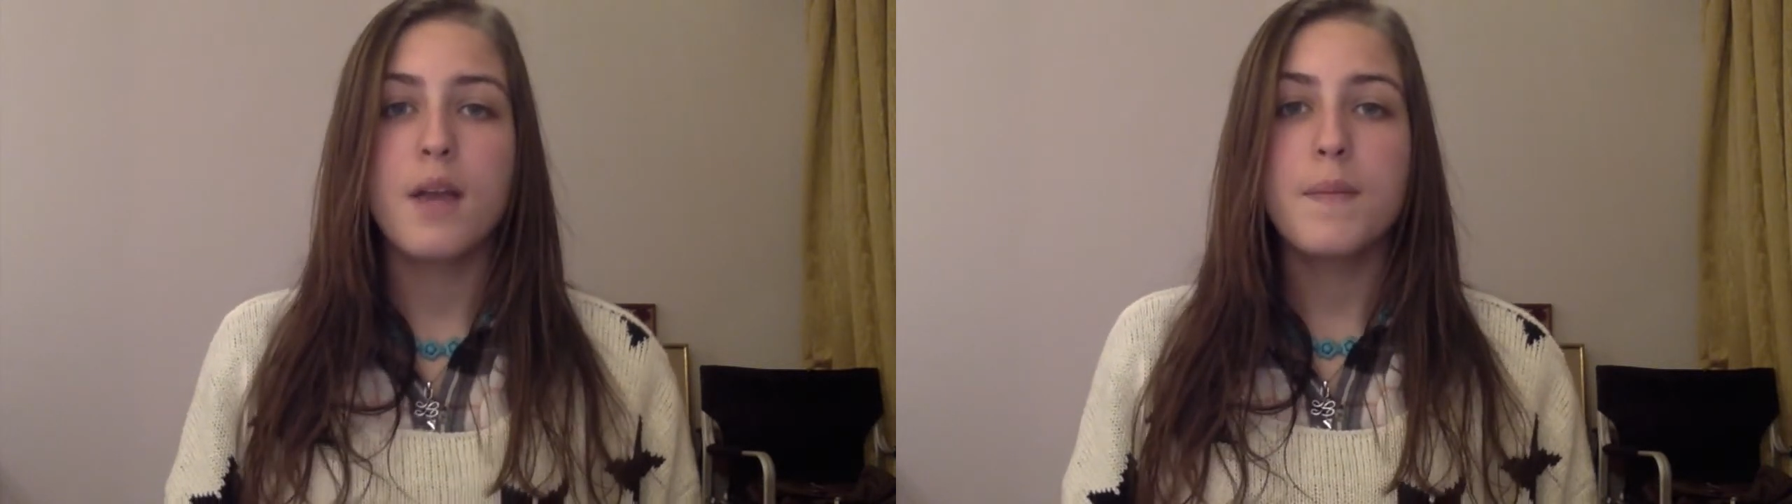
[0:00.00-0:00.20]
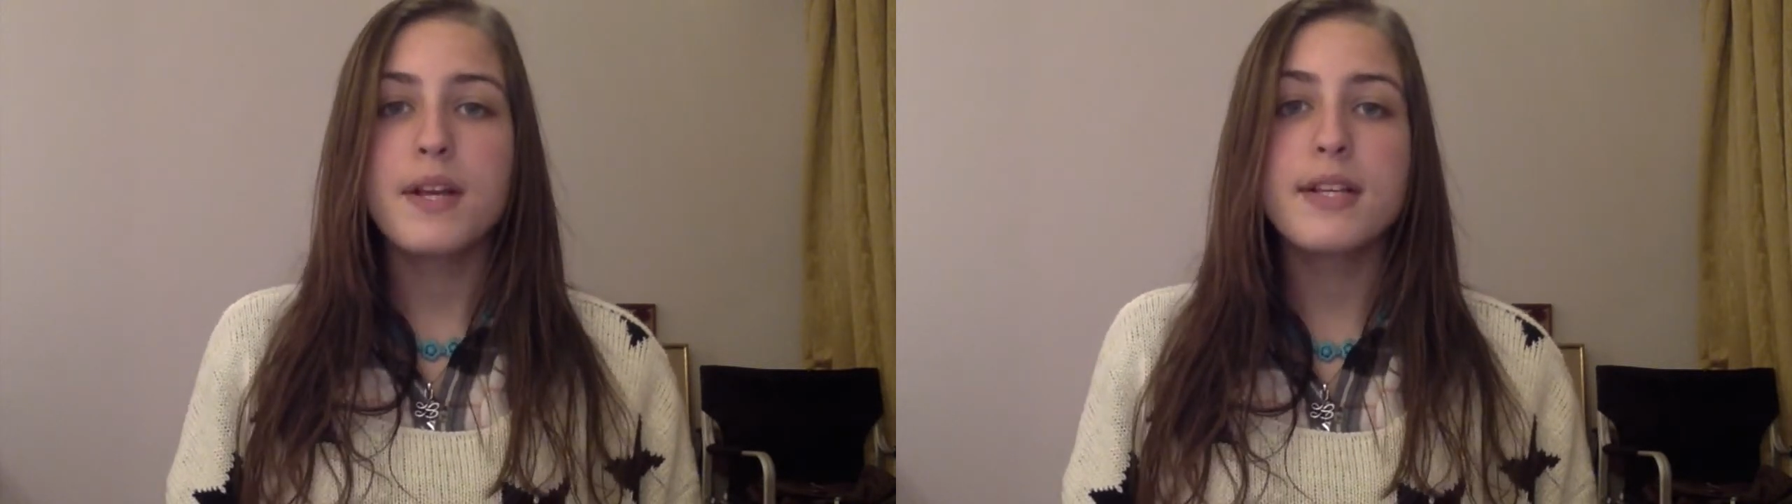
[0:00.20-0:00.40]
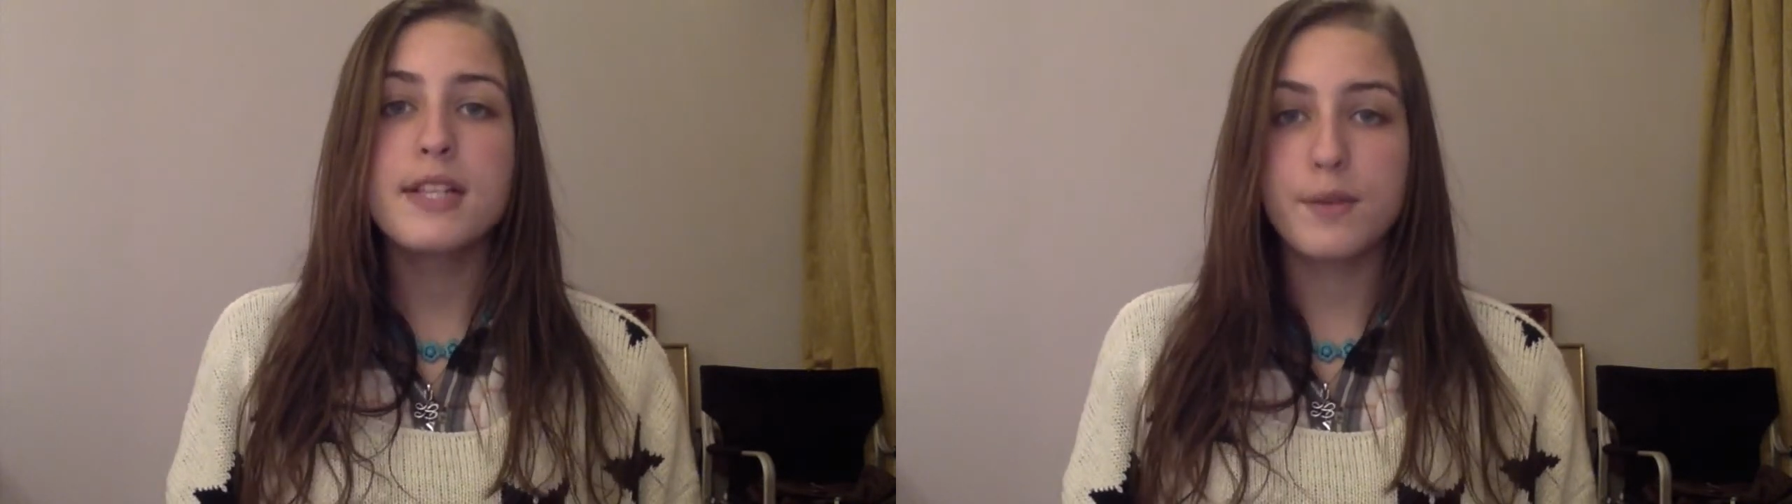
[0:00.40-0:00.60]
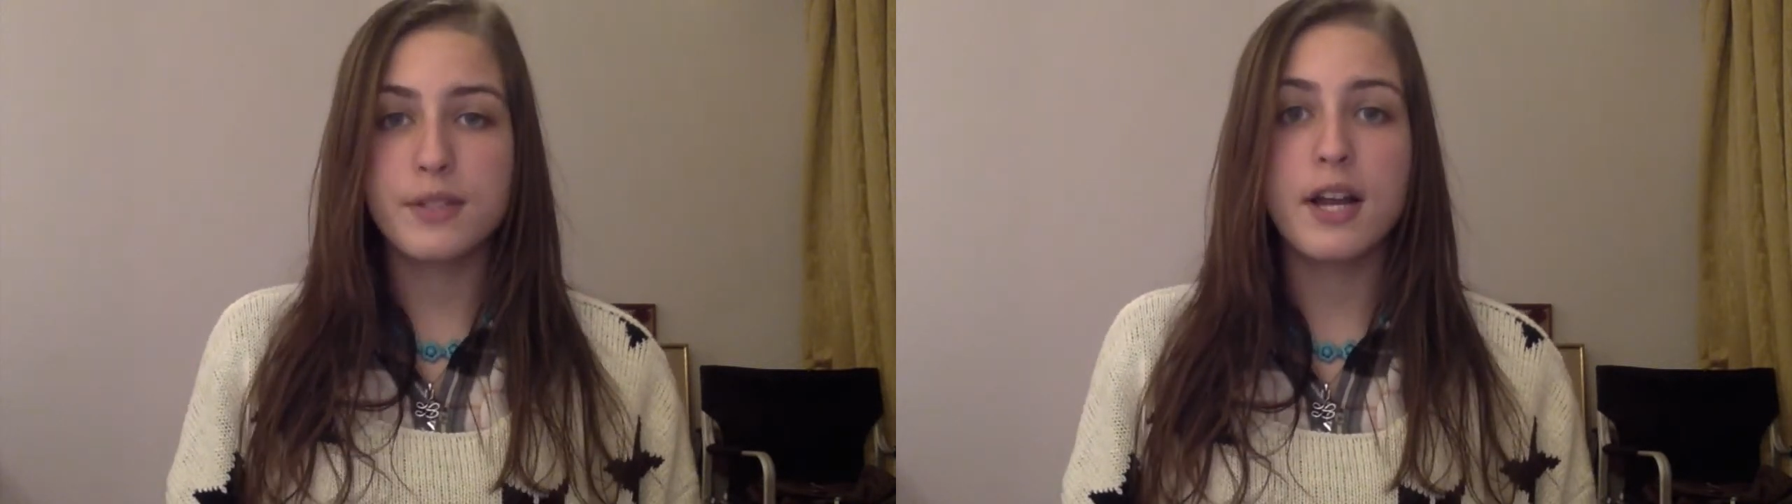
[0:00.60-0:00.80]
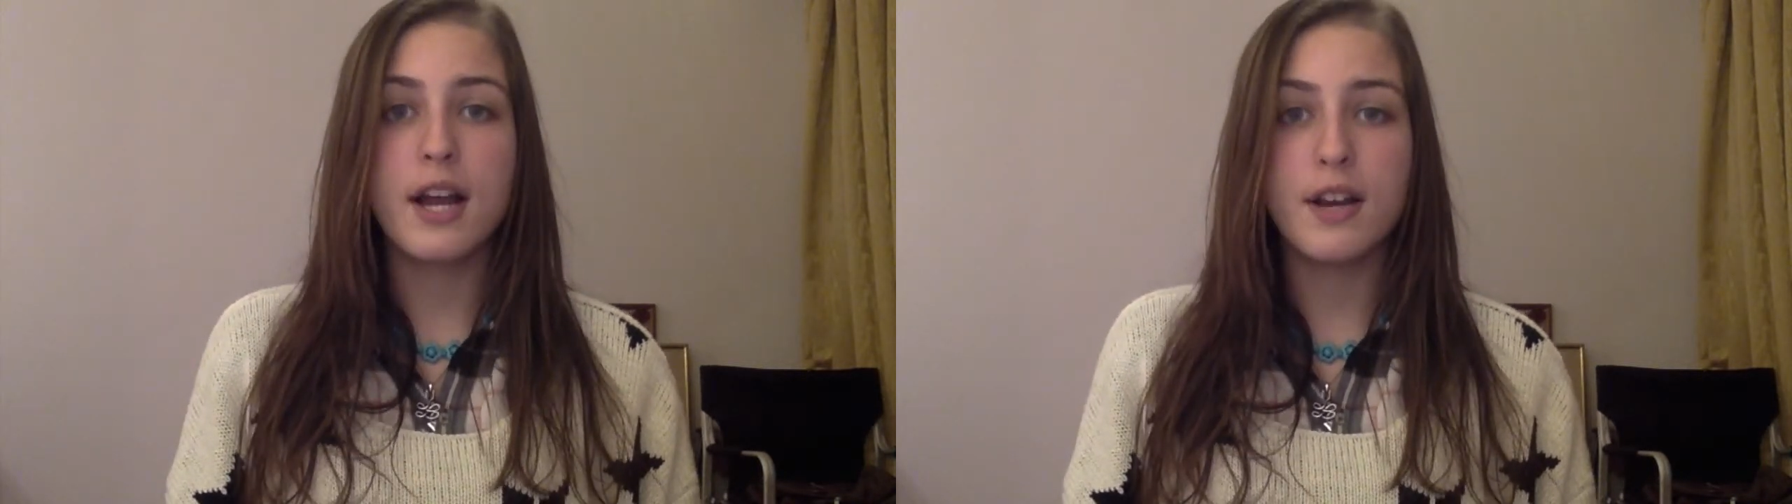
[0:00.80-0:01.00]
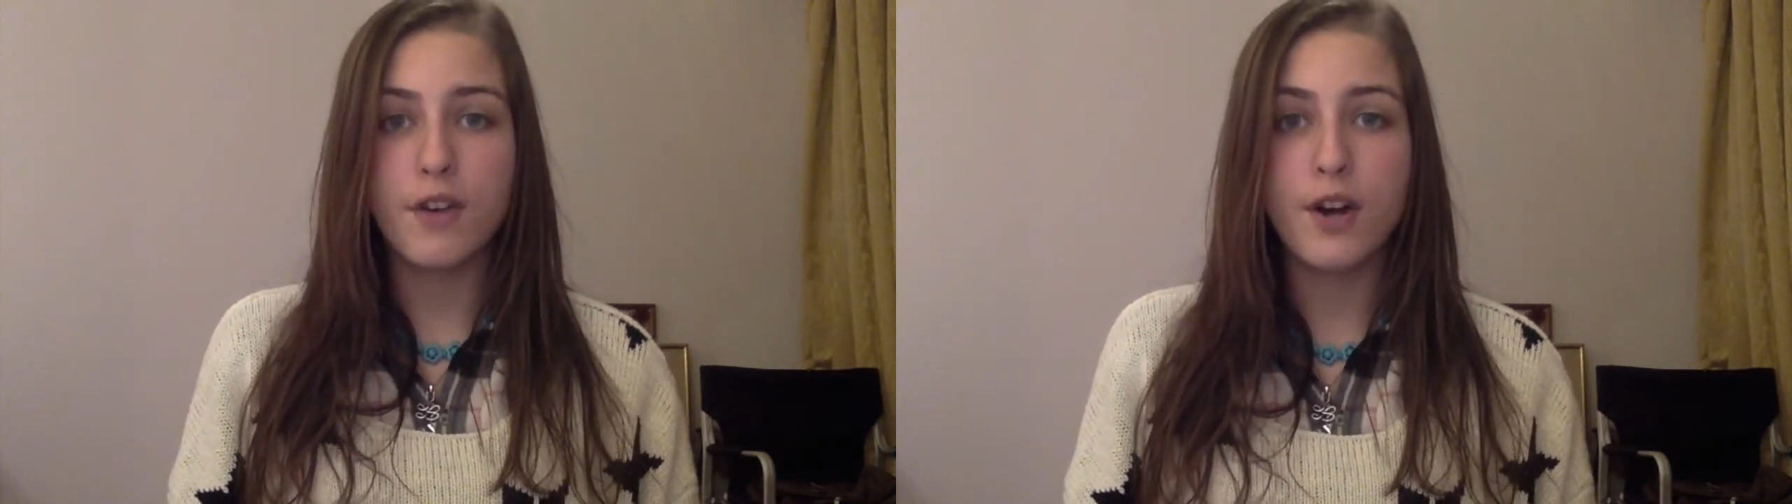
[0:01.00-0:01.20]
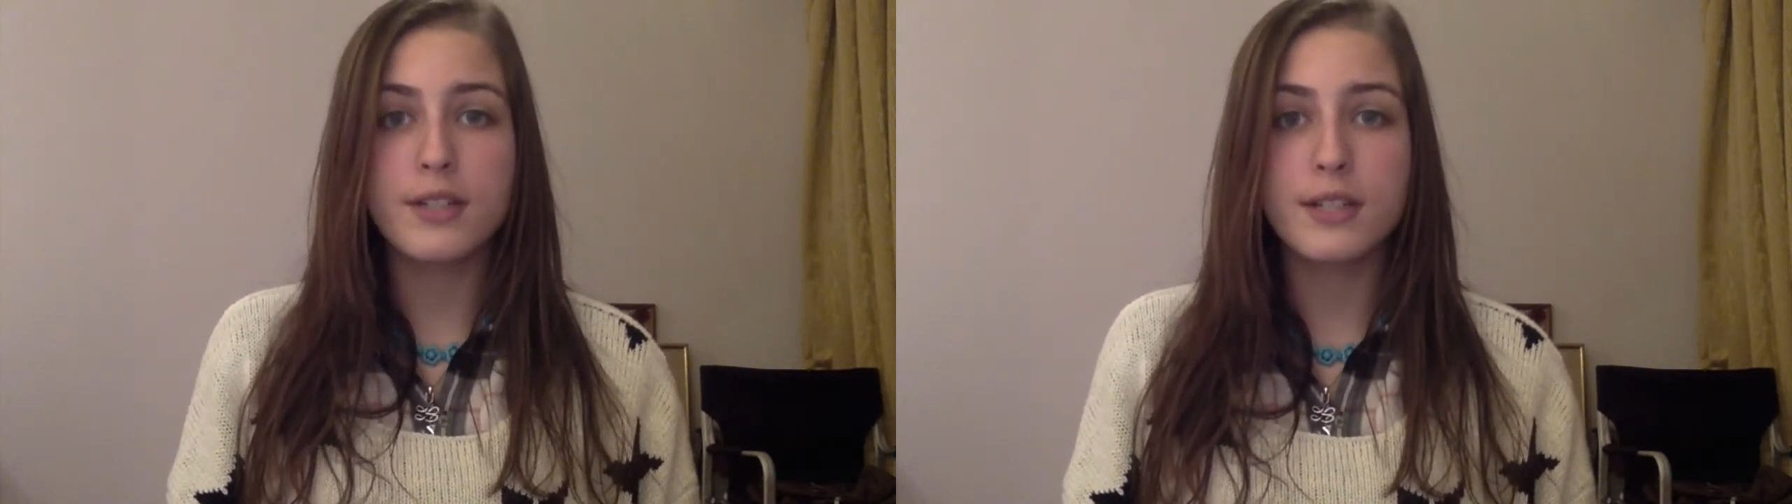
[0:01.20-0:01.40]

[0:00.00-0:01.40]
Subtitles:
because it was kind of hard